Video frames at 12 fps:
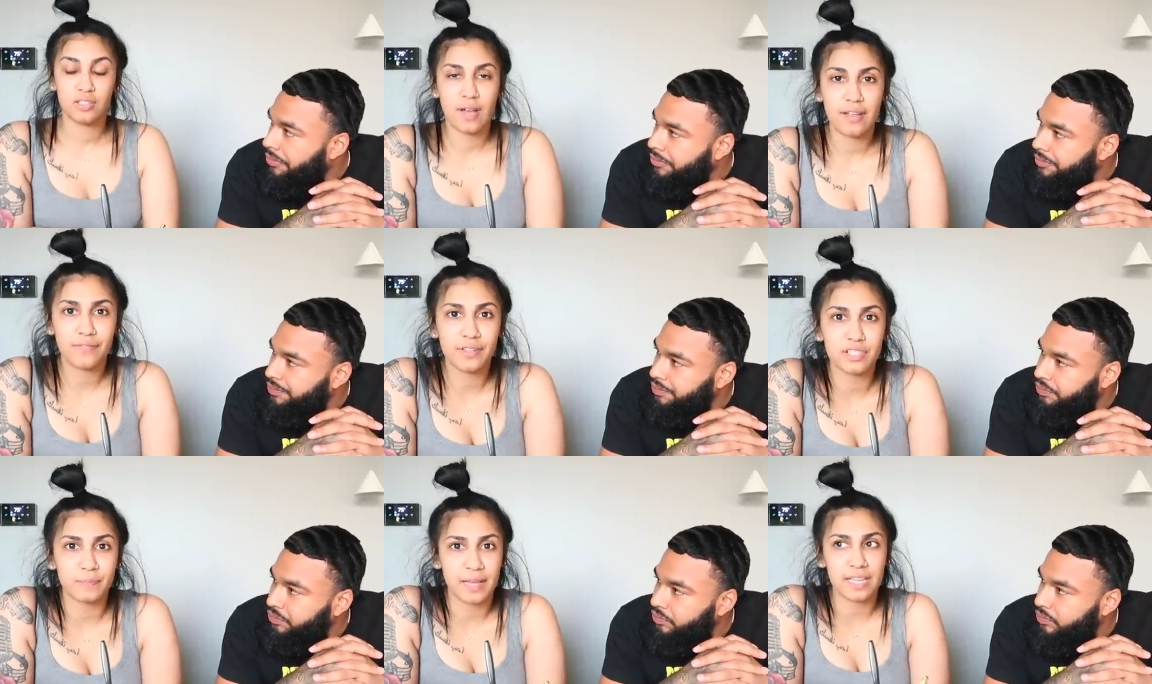Speaker 1: so I
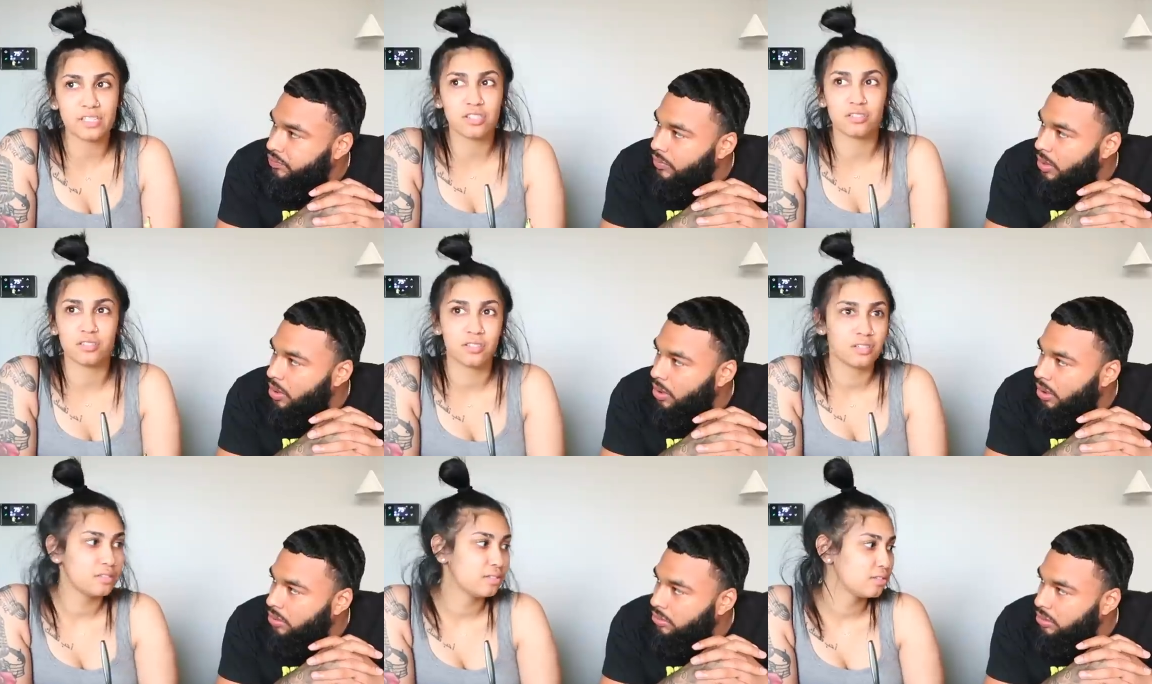feel special.
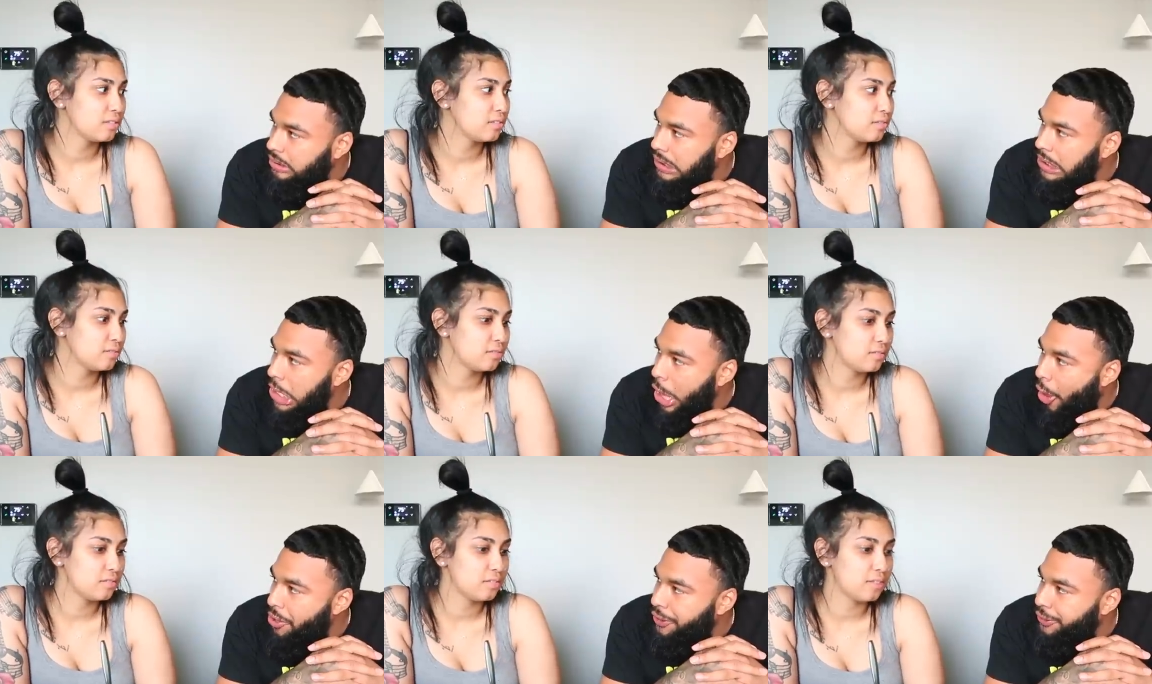Yeah.
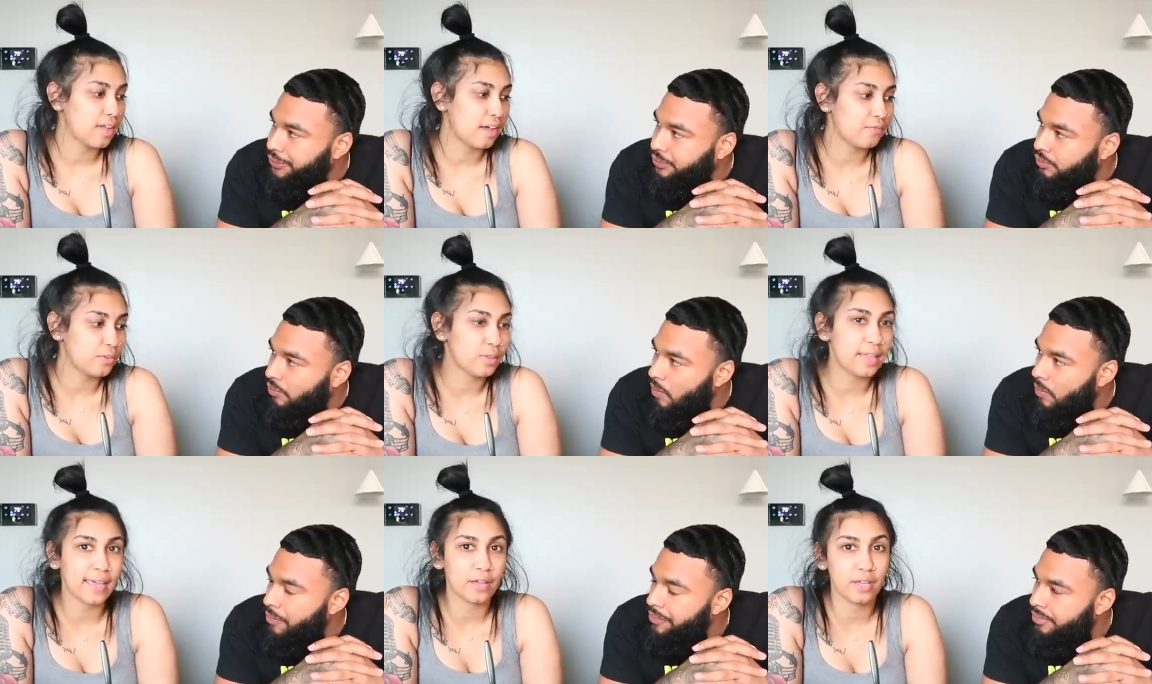I feel
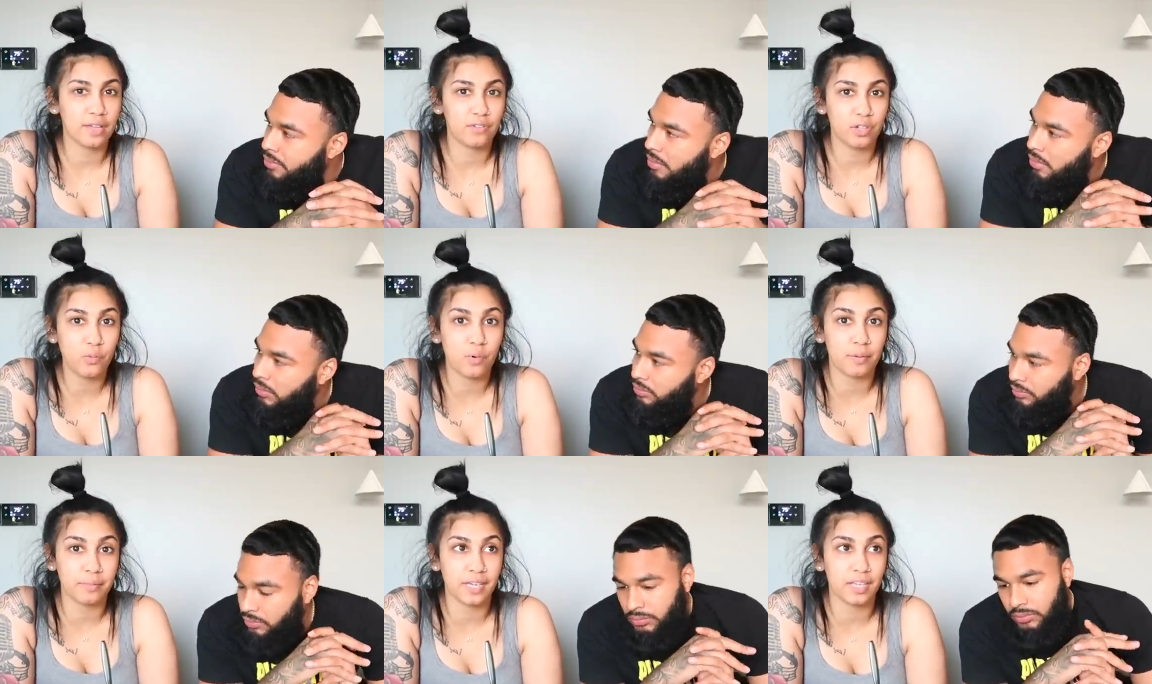like if you
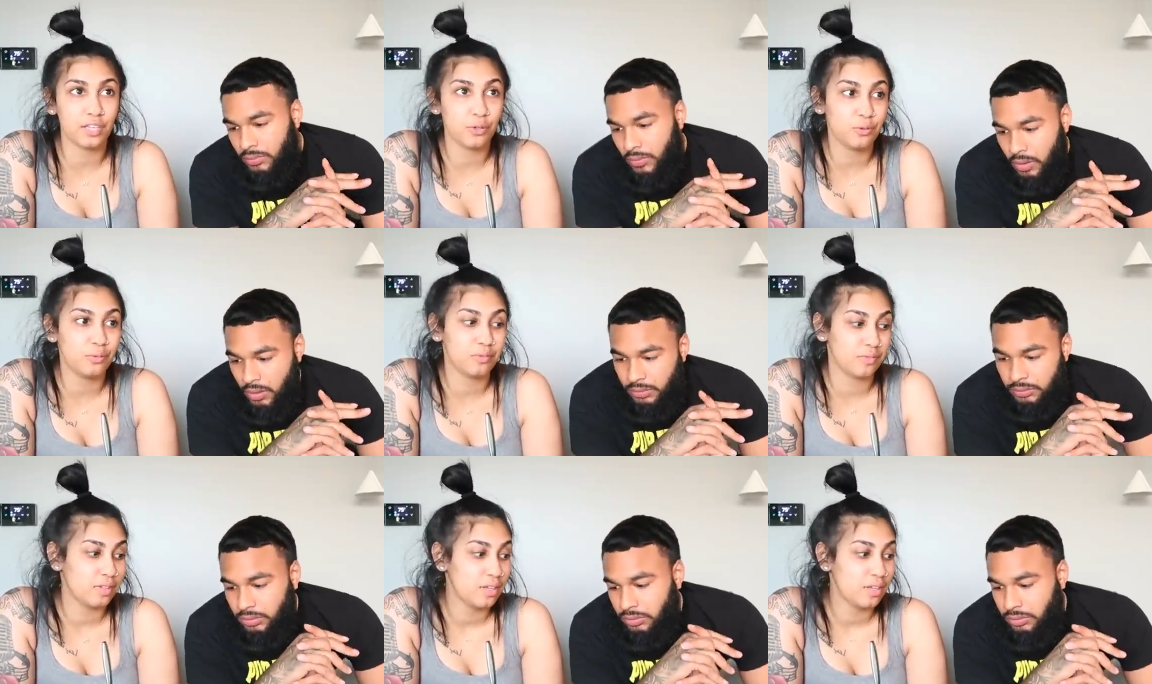want me and you